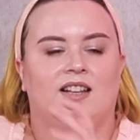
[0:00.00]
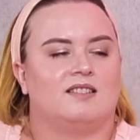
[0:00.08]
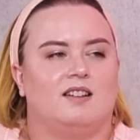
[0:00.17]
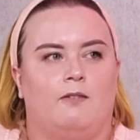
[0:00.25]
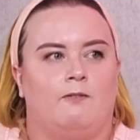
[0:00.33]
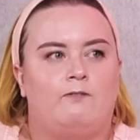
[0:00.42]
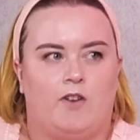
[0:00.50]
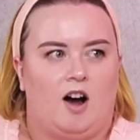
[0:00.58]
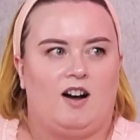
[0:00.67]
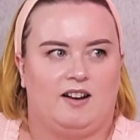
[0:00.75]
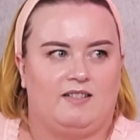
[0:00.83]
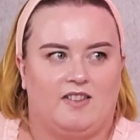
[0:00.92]
are
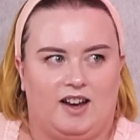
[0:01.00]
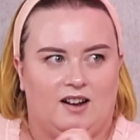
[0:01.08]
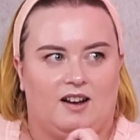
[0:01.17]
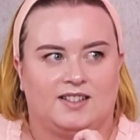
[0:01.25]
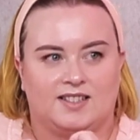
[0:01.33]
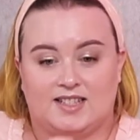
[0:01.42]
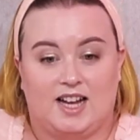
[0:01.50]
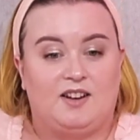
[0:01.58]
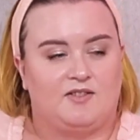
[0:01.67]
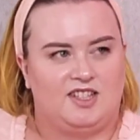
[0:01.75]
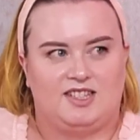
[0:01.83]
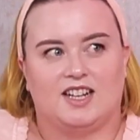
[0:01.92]
fine. They are
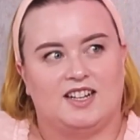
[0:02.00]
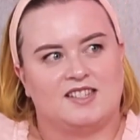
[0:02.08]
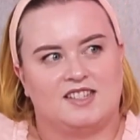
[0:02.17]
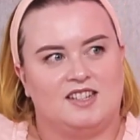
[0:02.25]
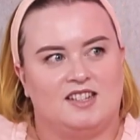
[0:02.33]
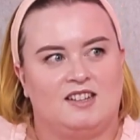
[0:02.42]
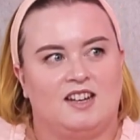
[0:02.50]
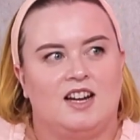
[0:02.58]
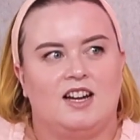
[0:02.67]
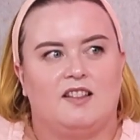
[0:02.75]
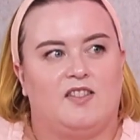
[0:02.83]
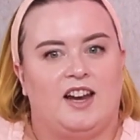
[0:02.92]
safety tested.
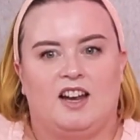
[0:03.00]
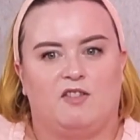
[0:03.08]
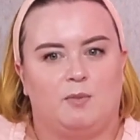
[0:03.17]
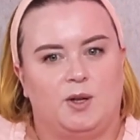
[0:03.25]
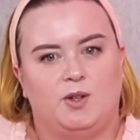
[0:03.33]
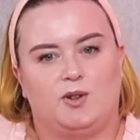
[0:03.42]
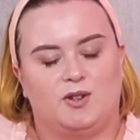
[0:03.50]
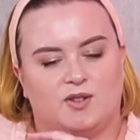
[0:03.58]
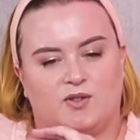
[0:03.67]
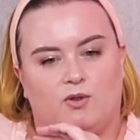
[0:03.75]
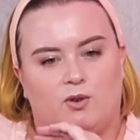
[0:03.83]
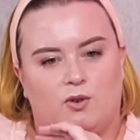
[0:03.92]
They have been
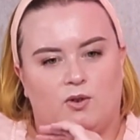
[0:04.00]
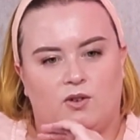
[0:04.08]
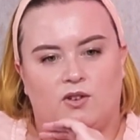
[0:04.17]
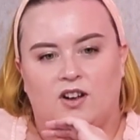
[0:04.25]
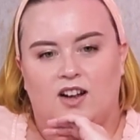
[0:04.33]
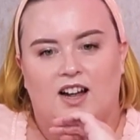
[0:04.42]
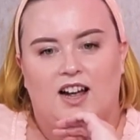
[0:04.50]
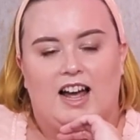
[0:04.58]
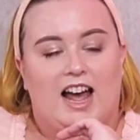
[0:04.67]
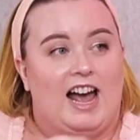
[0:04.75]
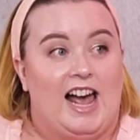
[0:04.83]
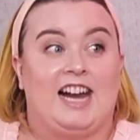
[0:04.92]
used for
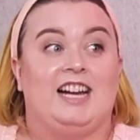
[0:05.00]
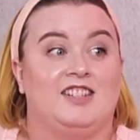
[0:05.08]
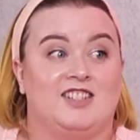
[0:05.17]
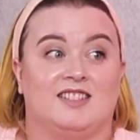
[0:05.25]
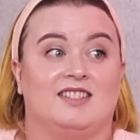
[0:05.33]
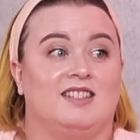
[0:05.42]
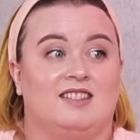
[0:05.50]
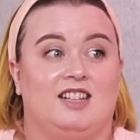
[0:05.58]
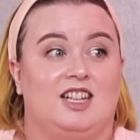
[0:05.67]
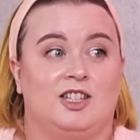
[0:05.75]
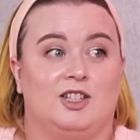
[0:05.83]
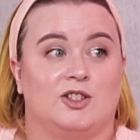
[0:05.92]
ages in
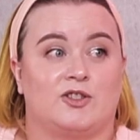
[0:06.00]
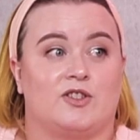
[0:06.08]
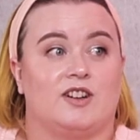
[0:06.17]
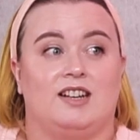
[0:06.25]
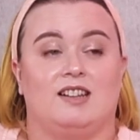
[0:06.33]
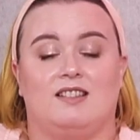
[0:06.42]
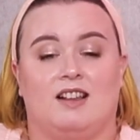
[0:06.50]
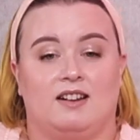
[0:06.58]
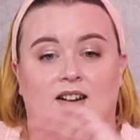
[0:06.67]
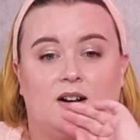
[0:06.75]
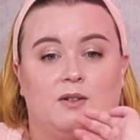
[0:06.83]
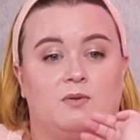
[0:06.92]
the industry. They
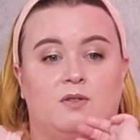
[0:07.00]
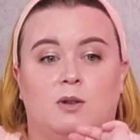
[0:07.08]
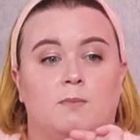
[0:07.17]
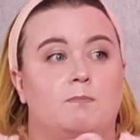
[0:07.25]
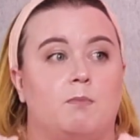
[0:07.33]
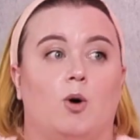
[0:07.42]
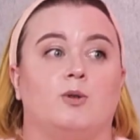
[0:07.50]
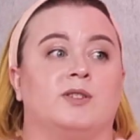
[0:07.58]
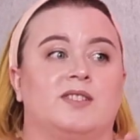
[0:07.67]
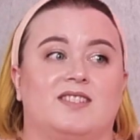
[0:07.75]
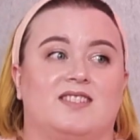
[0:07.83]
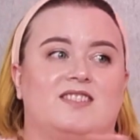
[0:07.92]
are the
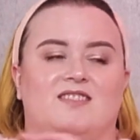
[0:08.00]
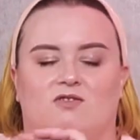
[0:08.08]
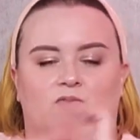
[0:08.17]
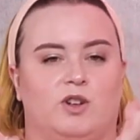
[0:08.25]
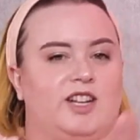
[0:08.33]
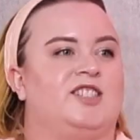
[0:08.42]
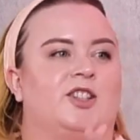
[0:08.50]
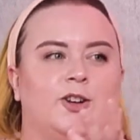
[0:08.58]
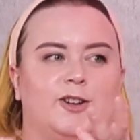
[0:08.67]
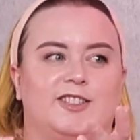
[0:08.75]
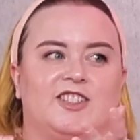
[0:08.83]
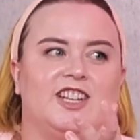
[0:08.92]
most
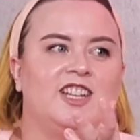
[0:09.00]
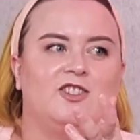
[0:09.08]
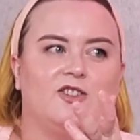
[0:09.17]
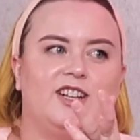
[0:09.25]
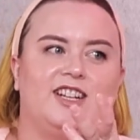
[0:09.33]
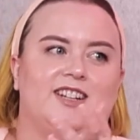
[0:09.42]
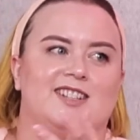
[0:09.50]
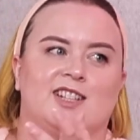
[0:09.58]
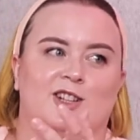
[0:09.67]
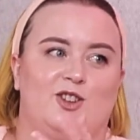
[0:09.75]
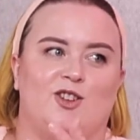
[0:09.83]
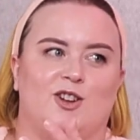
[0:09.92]
researched ingredients
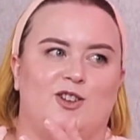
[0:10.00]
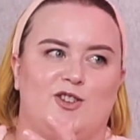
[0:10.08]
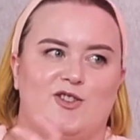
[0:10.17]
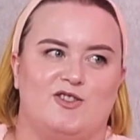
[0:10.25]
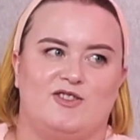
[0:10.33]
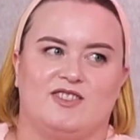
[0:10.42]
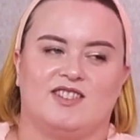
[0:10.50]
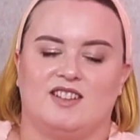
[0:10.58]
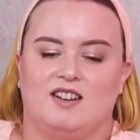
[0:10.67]
that you can use.